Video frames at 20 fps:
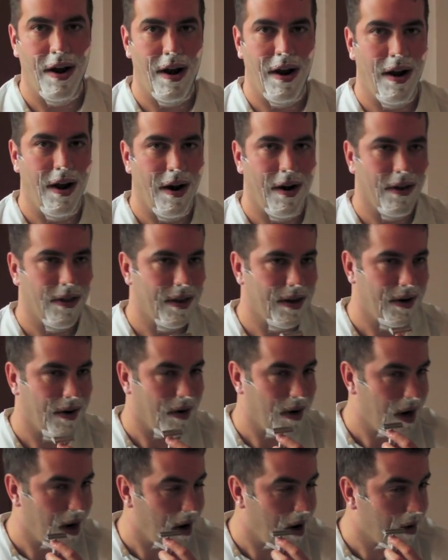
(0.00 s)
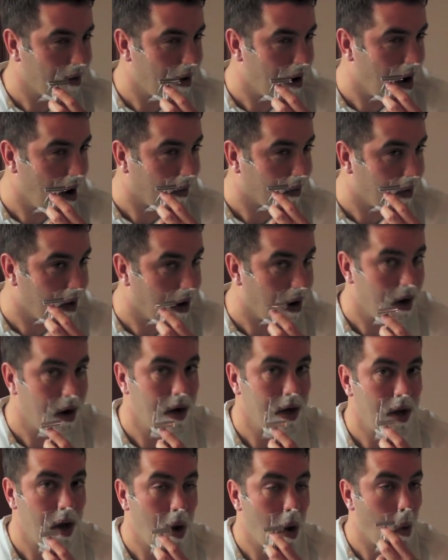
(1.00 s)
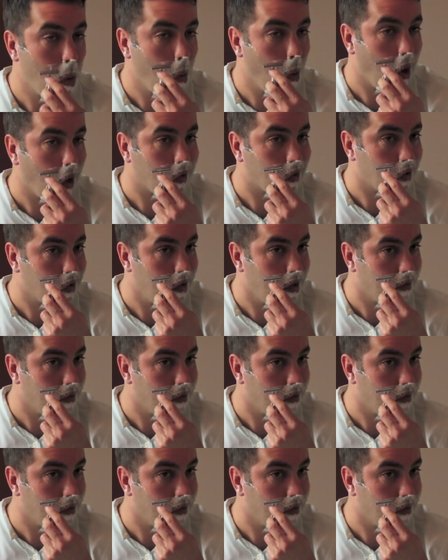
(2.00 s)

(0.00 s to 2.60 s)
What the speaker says: are there out there watching